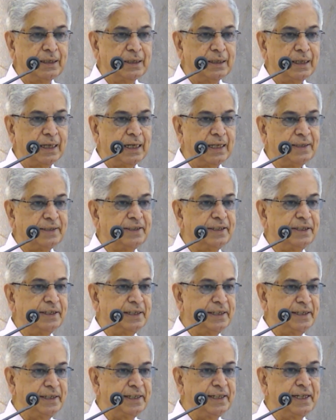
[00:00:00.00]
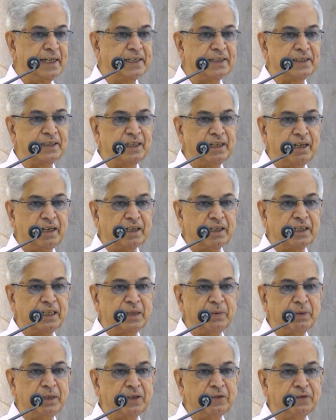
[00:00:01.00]
at the Indian National
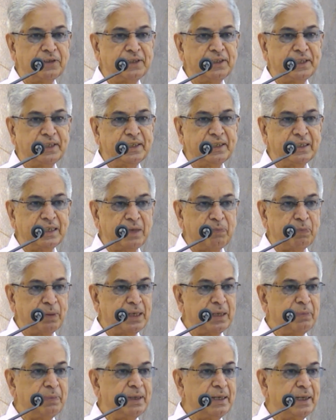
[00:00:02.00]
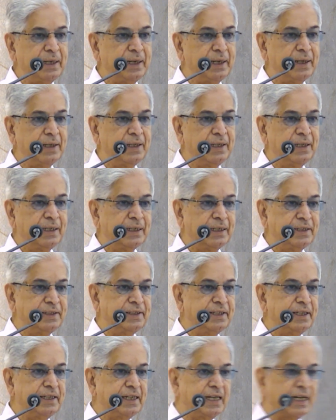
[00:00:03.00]
Academy of Engineering, a premier
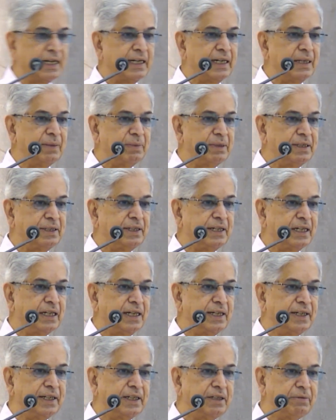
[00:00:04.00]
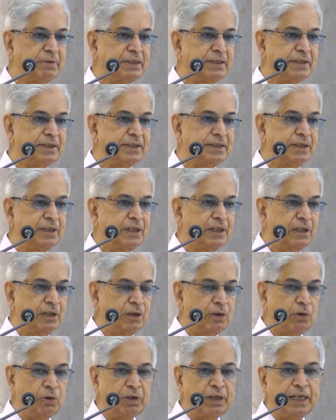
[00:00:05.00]
engineering academy in the country which is
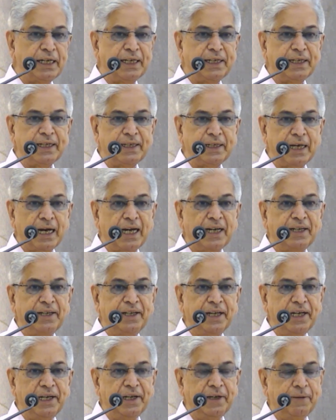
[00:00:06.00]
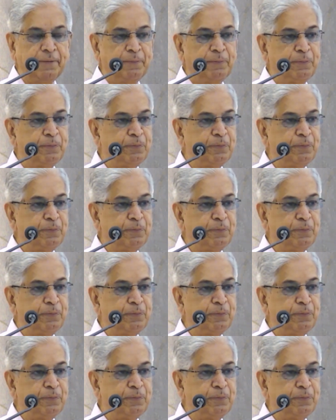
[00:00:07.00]
located at Delhi.